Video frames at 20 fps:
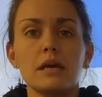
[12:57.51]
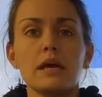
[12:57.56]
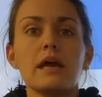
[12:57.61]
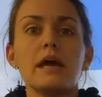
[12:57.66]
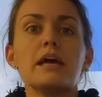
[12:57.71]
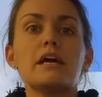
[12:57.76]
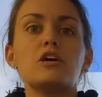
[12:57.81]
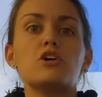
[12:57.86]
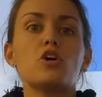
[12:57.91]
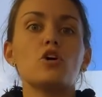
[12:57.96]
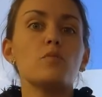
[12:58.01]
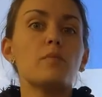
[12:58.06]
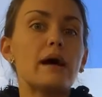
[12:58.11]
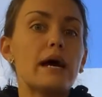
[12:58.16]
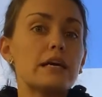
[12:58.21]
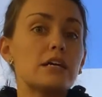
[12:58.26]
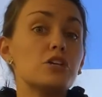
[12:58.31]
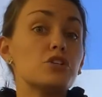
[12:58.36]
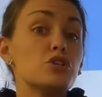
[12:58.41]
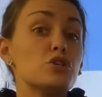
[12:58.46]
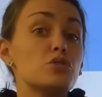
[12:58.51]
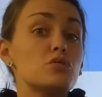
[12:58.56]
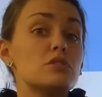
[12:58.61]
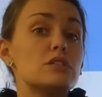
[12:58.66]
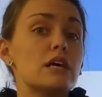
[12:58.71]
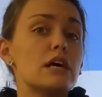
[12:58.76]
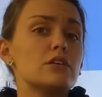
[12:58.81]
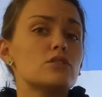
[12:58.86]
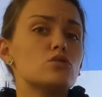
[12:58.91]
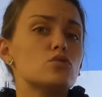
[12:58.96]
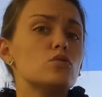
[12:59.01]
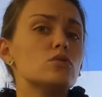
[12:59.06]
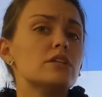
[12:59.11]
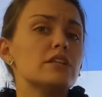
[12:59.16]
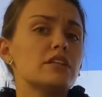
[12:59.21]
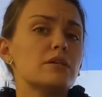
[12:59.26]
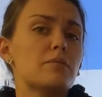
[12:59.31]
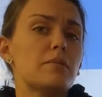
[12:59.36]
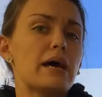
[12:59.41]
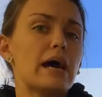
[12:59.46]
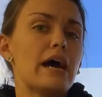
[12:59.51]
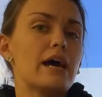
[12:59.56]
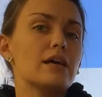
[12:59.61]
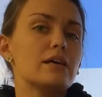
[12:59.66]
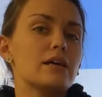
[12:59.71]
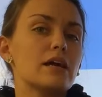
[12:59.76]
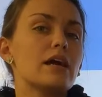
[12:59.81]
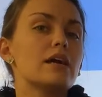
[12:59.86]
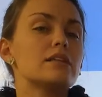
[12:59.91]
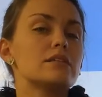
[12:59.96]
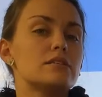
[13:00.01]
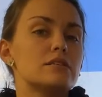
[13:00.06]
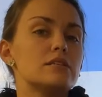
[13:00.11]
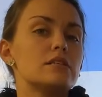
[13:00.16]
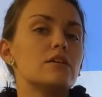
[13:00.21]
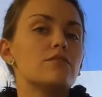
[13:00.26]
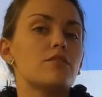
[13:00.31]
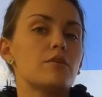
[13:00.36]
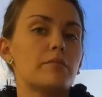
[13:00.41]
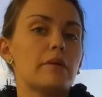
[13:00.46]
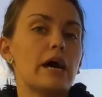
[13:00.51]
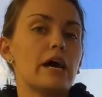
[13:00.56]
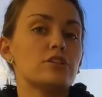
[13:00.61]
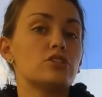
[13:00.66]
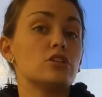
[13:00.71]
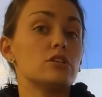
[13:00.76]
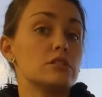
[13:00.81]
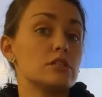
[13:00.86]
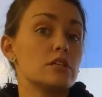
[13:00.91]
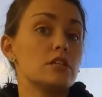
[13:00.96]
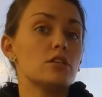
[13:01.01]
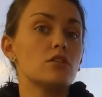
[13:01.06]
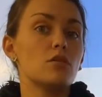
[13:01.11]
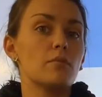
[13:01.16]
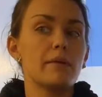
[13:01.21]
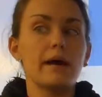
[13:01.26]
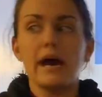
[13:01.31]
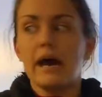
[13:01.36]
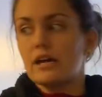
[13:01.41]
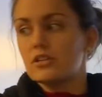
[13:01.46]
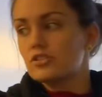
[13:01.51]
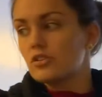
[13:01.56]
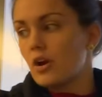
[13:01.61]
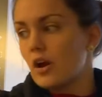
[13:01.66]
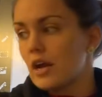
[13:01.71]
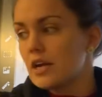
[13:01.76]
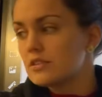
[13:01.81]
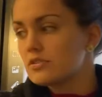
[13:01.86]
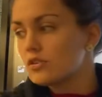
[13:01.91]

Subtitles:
and go back and use that tool in the back and see if it matches, and it'll match, all right?